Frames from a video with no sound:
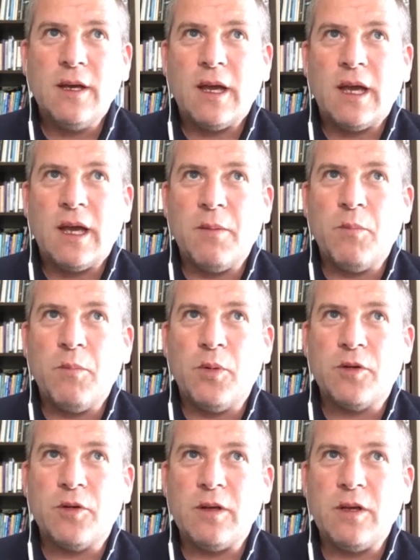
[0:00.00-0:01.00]

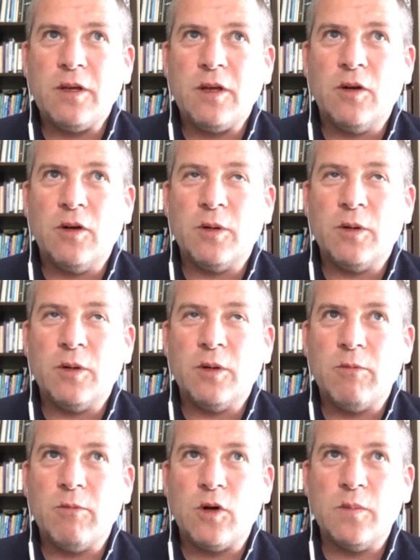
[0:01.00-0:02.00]
But when the second
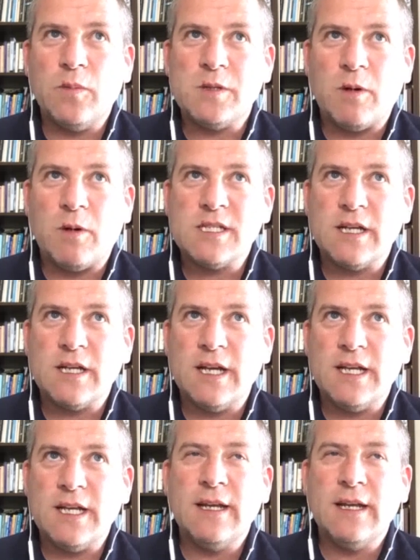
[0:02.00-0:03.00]
one comes, it was
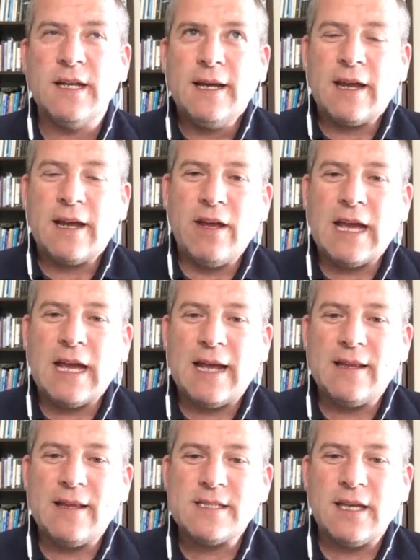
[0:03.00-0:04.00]
nice. And Kerry
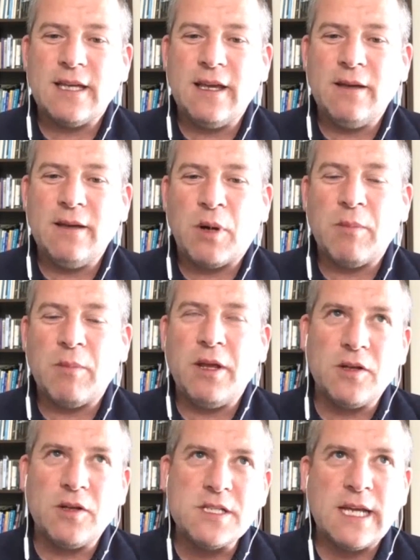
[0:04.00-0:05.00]
had this thing
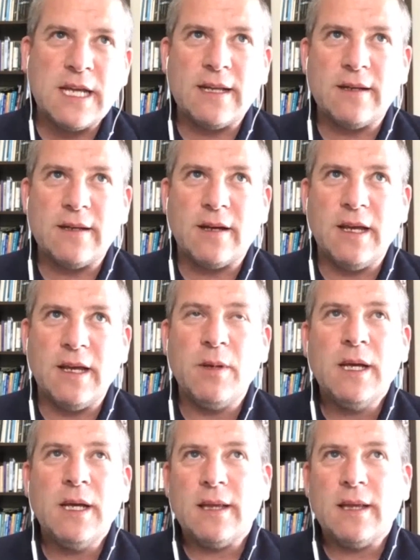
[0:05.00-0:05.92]
probably unsaid at the time.